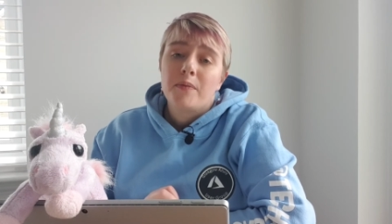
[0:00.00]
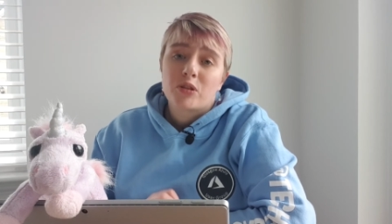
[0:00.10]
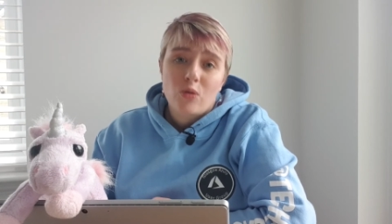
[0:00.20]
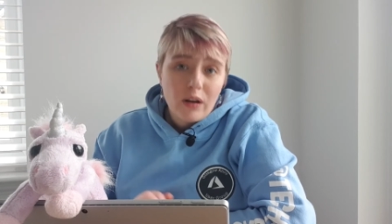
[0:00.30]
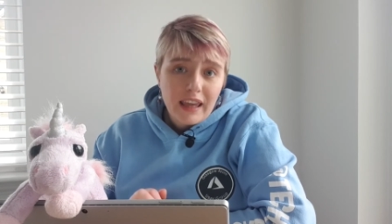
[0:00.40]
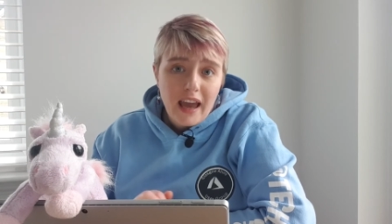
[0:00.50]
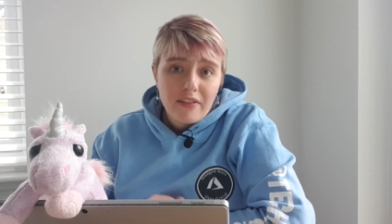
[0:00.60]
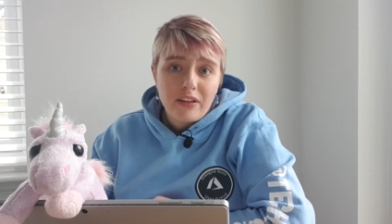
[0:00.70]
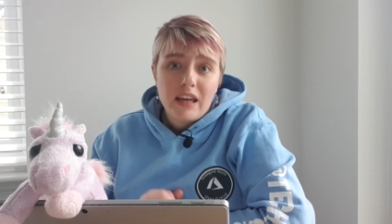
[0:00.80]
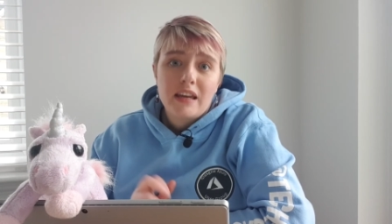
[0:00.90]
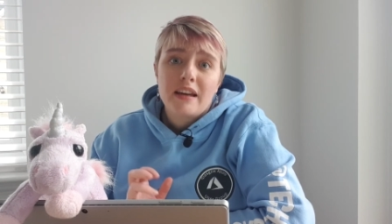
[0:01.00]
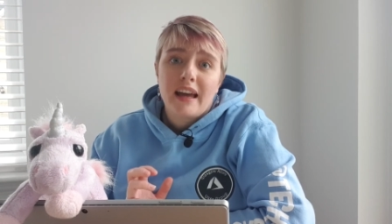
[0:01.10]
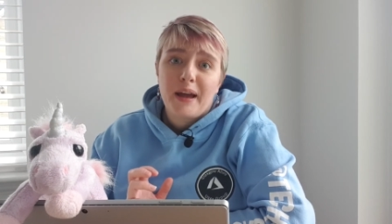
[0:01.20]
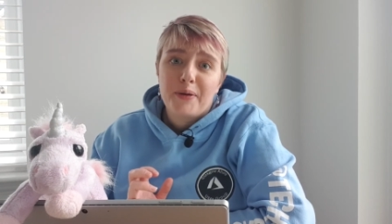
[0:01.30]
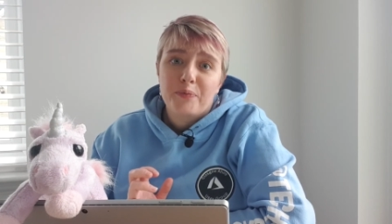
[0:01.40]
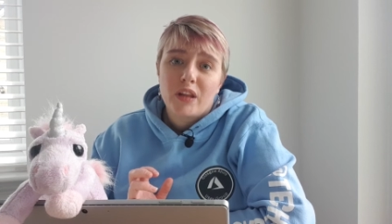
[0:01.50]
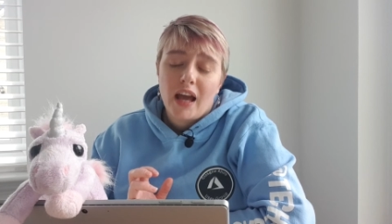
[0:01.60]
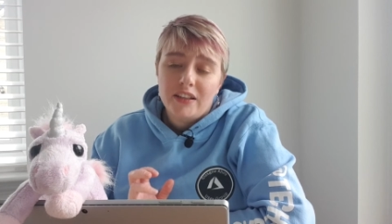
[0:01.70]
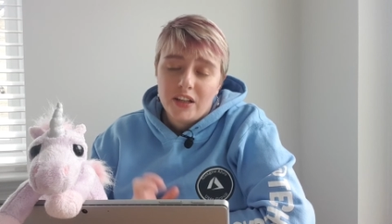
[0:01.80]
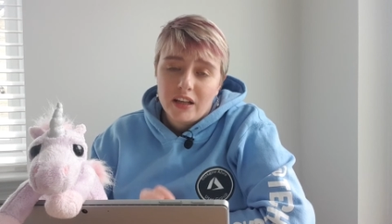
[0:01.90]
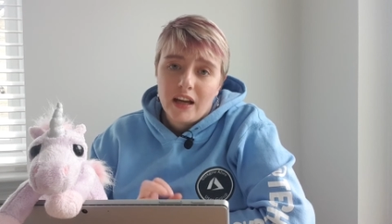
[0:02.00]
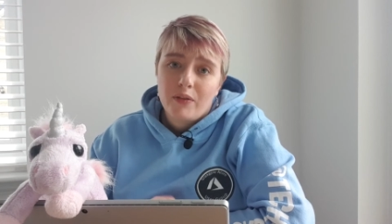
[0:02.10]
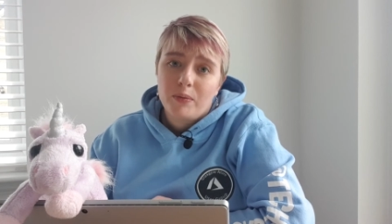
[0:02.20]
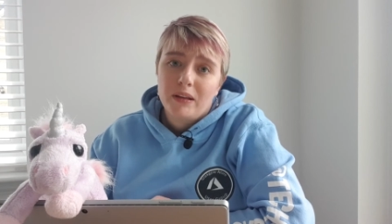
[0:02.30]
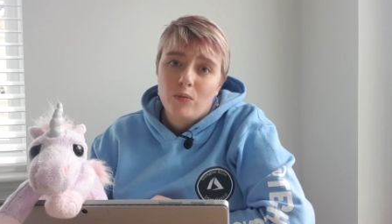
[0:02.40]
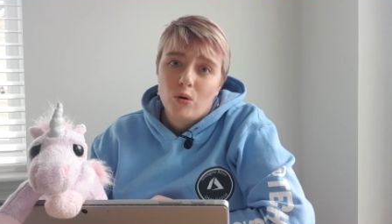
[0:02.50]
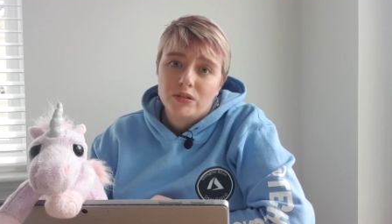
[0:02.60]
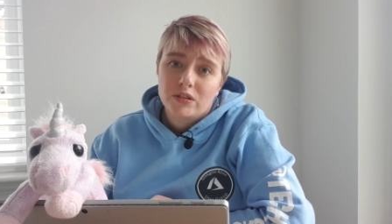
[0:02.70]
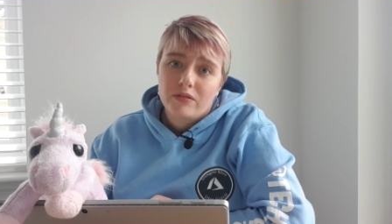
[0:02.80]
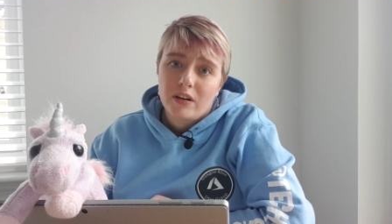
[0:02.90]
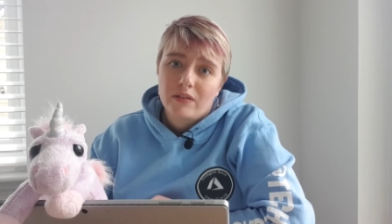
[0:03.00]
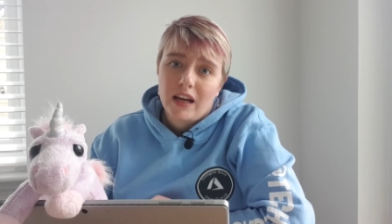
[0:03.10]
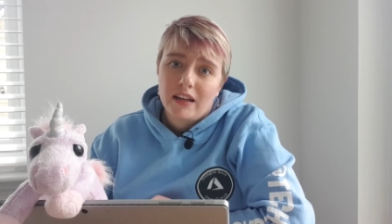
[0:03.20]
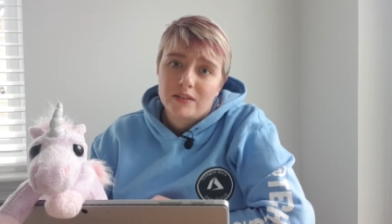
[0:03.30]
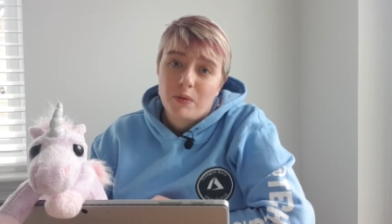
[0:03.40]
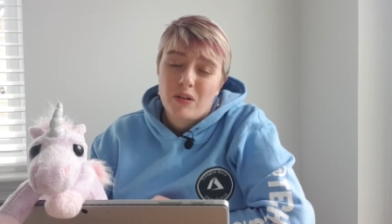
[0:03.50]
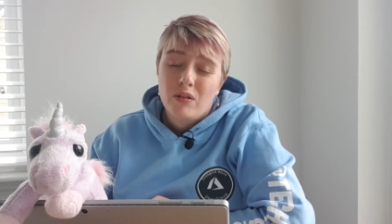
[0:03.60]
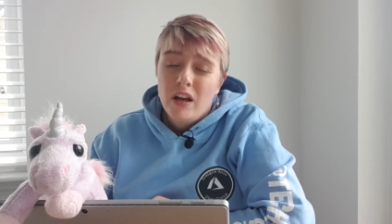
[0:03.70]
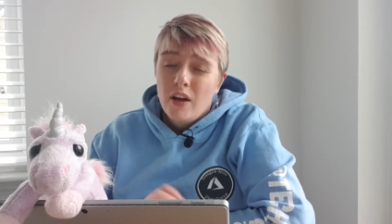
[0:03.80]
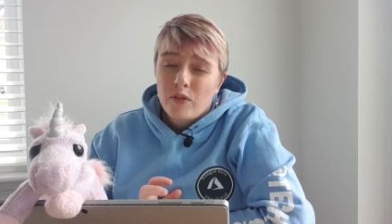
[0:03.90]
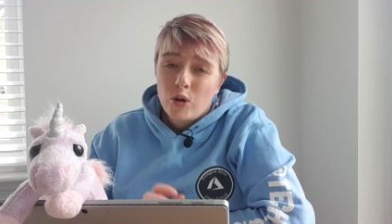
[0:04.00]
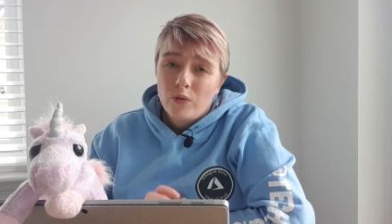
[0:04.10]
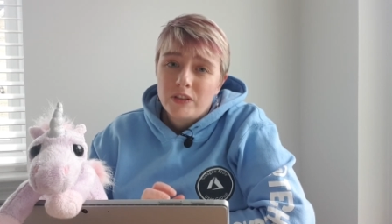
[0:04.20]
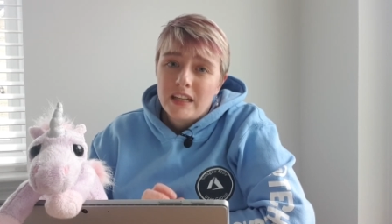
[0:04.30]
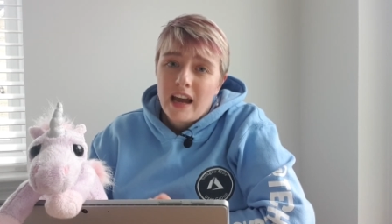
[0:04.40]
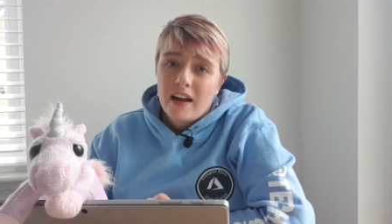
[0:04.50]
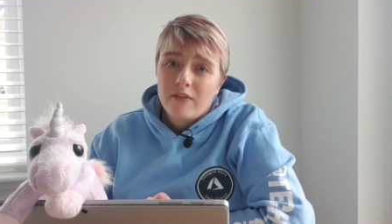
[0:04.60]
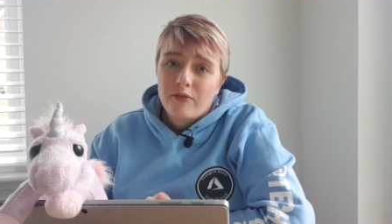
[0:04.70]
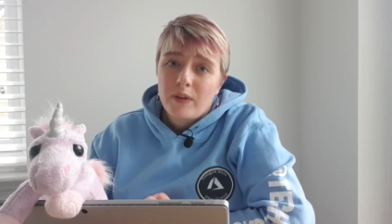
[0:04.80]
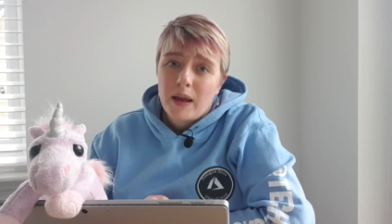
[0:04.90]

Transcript: It's got a cafe, and you can have a wee wander around that as well. They often have